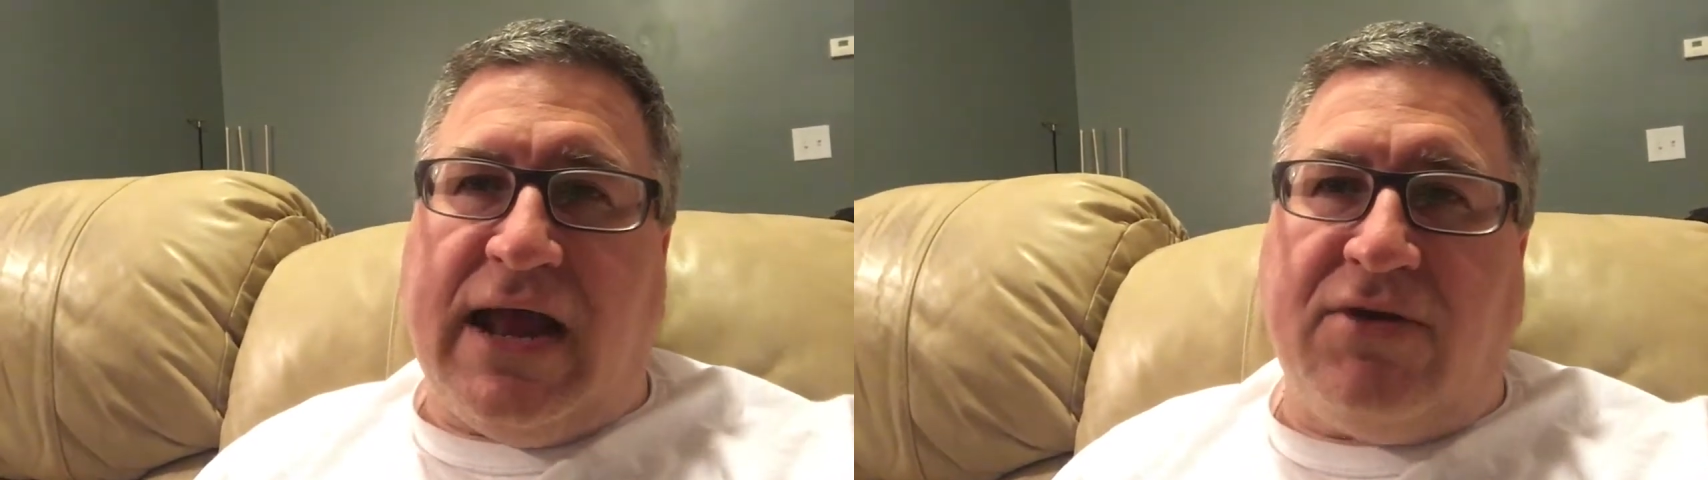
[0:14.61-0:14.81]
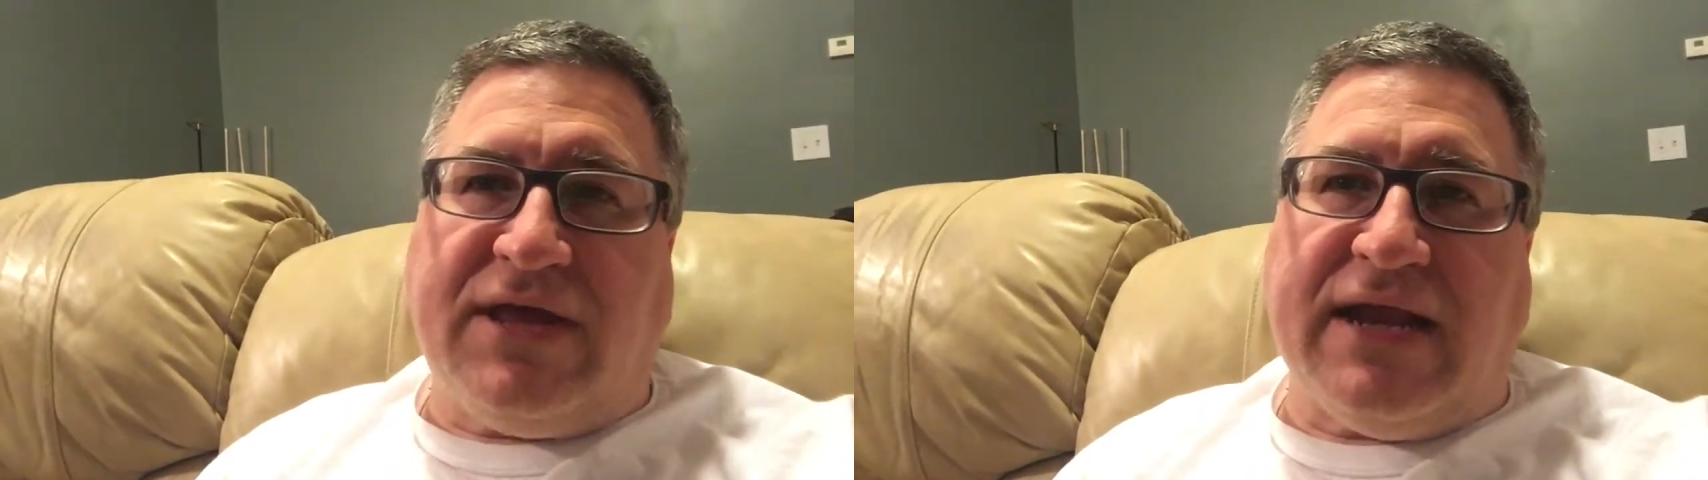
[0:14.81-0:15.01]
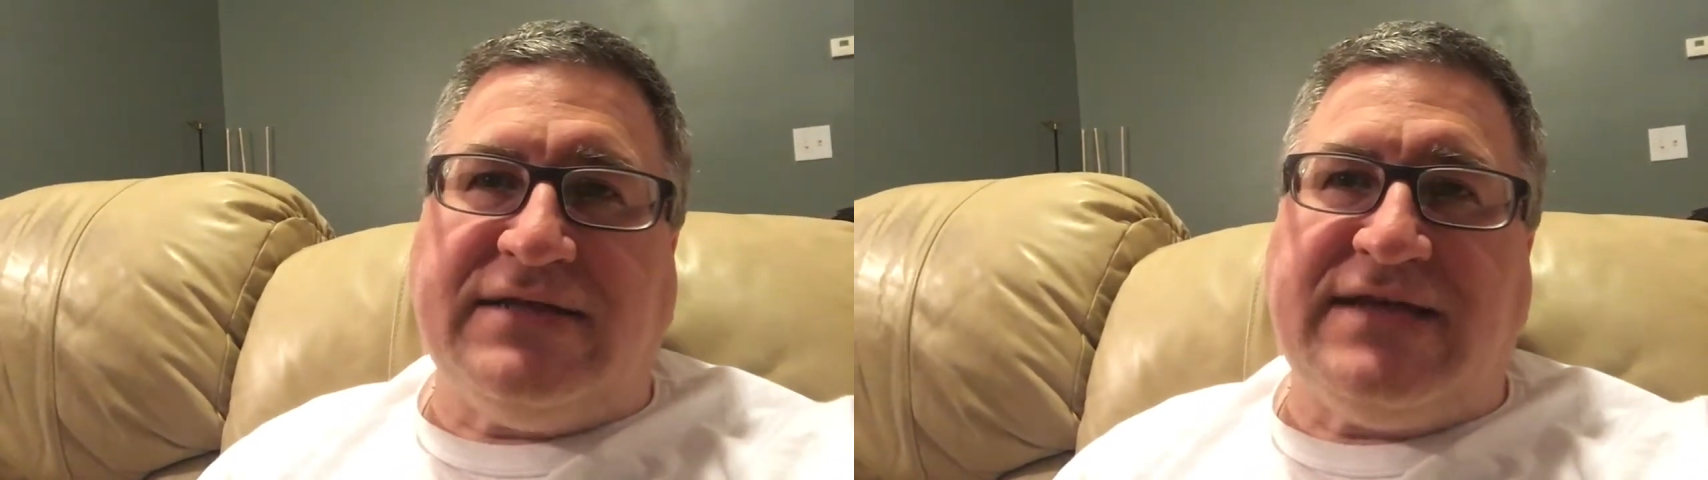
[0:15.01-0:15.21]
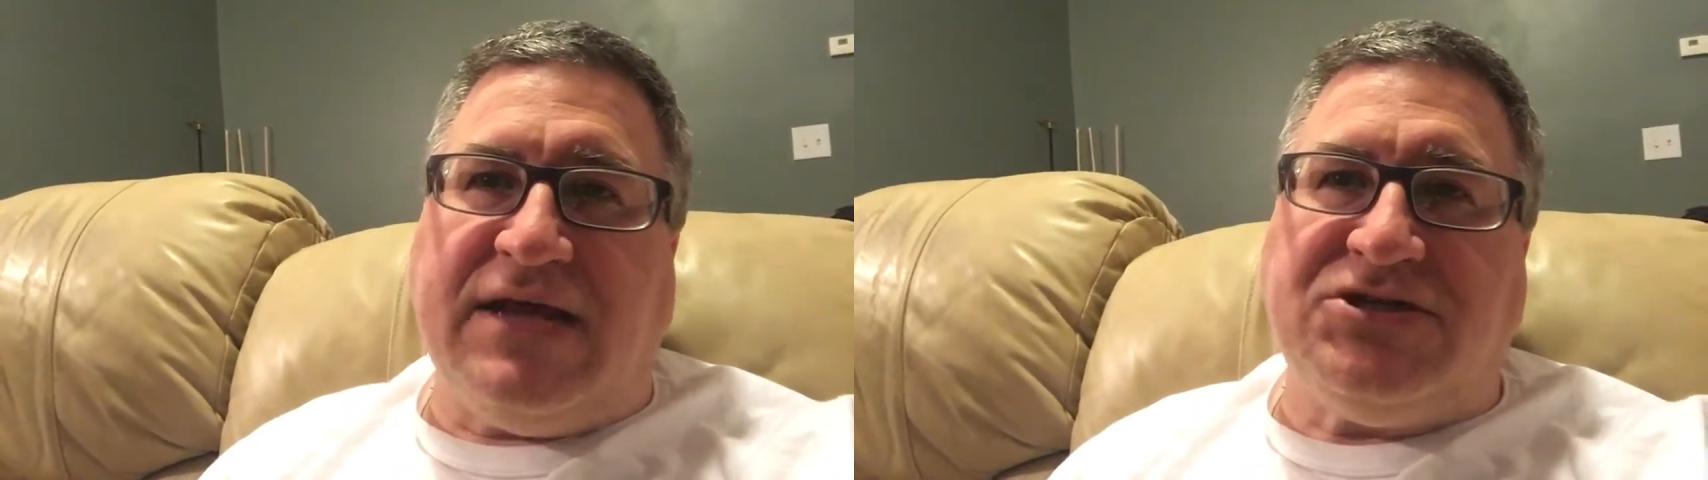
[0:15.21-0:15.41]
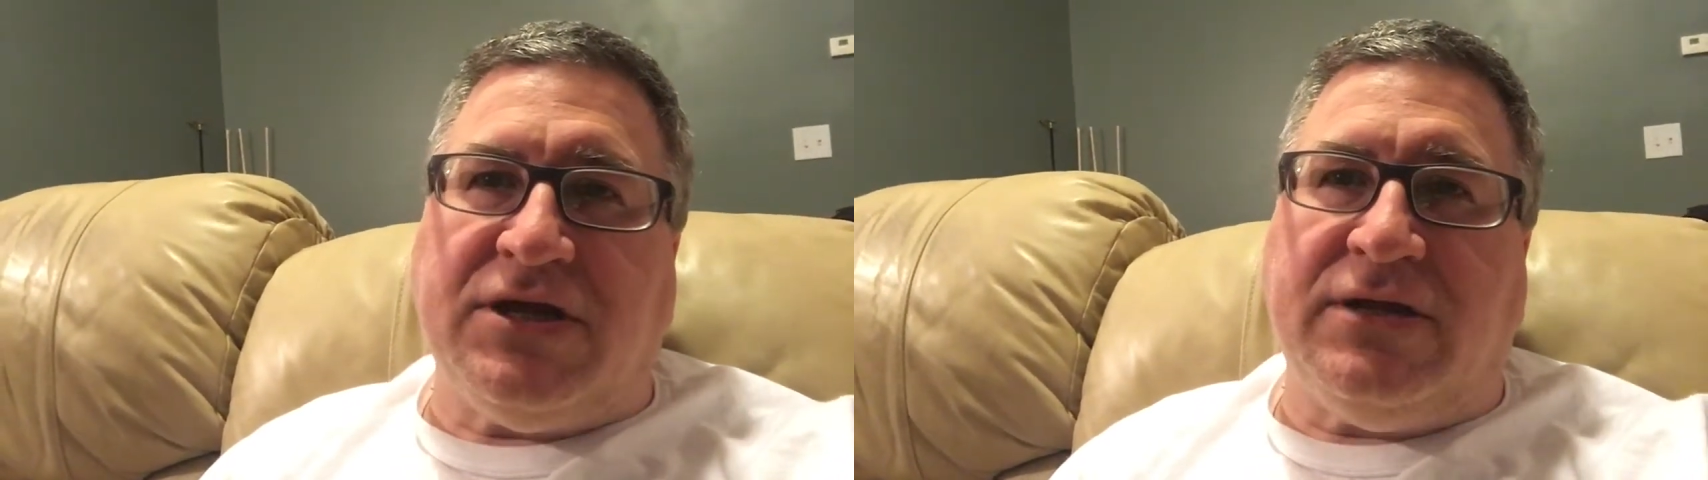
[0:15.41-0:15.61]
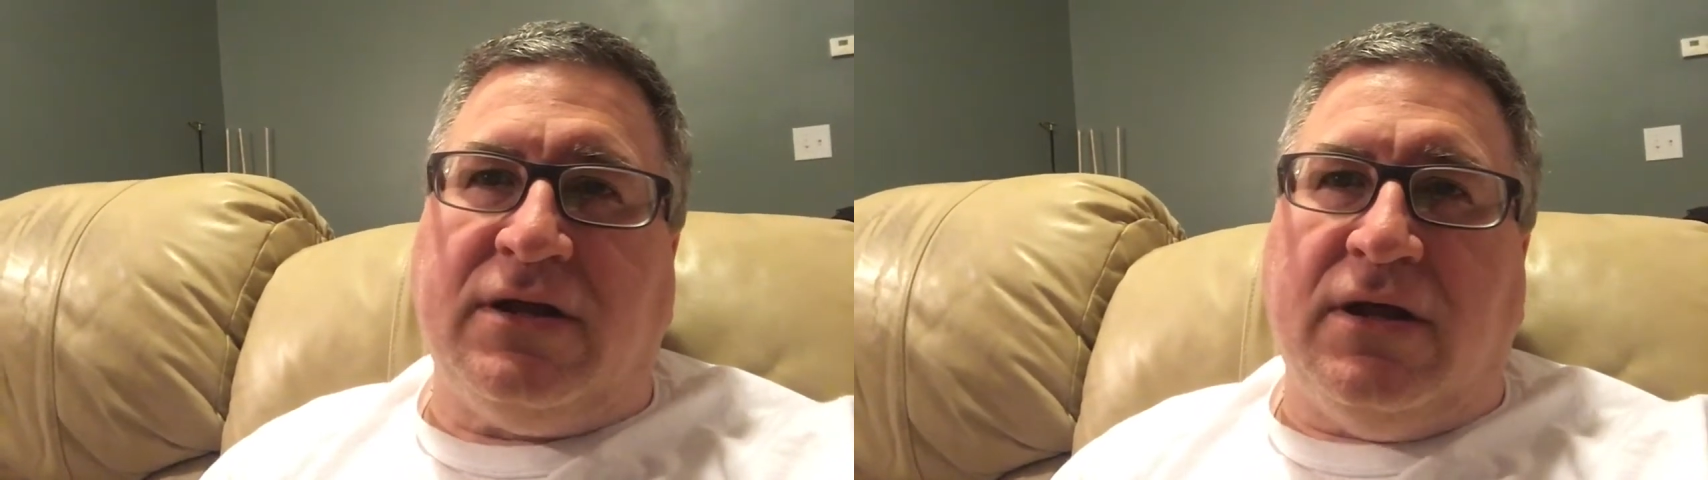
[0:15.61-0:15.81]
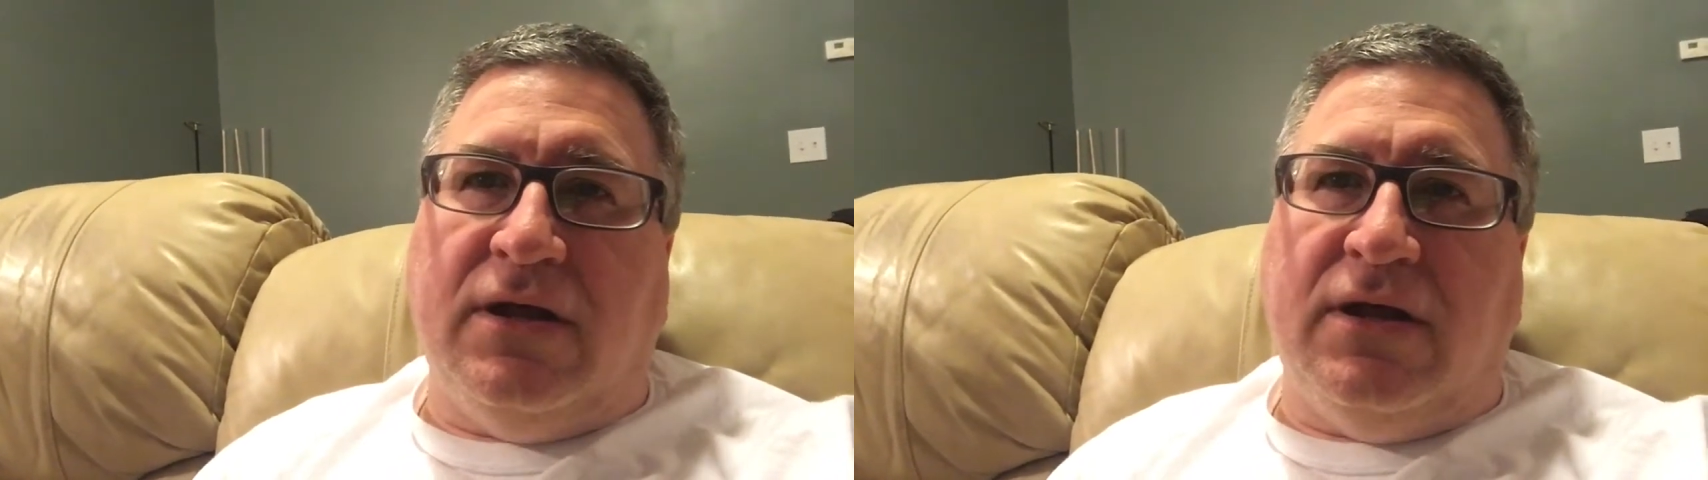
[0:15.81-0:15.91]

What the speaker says: how to get attention